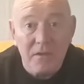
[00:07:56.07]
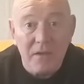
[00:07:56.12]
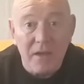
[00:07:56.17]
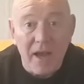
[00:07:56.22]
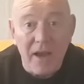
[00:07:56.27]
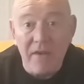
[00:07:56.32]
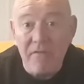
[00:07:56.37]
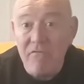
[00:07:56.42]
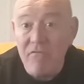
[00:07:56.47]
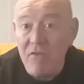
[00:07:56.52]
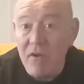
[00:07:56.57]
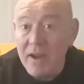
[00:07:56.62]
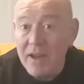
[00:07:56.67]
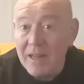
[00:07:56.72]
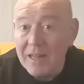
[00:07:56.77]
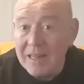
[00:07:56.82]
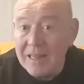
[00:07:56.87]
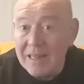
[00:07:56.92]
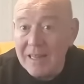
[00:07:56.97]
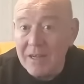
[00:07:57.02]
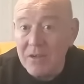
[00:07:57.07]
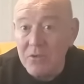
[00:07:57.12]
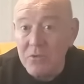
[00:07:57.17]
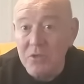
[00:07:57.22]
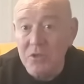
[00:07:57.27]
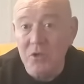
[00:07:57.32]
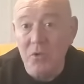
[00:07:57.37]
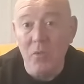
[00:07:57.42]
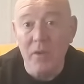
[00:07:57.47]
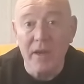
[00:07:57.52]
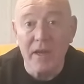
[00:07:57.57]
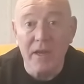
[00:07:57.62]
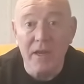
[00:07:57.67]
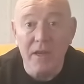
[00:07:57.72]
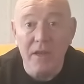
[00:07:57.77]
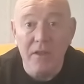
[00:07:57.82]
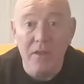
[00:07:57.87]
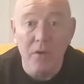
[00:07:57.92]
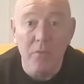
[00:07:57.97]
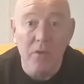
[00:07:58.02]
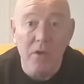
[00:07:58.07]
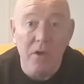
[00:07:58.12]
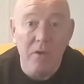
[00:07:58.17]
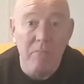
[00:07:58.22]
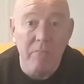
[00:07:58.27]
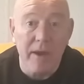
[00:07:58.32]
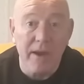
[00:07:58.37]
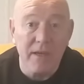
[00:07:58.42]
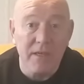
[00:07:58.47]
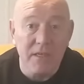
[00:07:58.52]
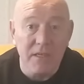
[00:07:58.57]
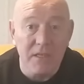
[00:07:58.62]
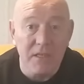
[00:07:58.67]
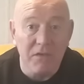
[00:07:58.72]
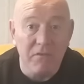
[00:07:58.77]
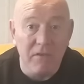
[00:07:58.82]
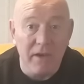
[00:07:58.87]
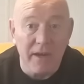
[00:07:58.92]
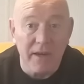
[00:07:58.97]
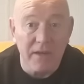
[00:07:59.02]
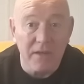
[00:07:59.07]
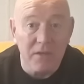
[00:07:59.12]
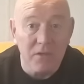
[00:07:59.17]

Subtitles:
Every little tweak that we can make to this van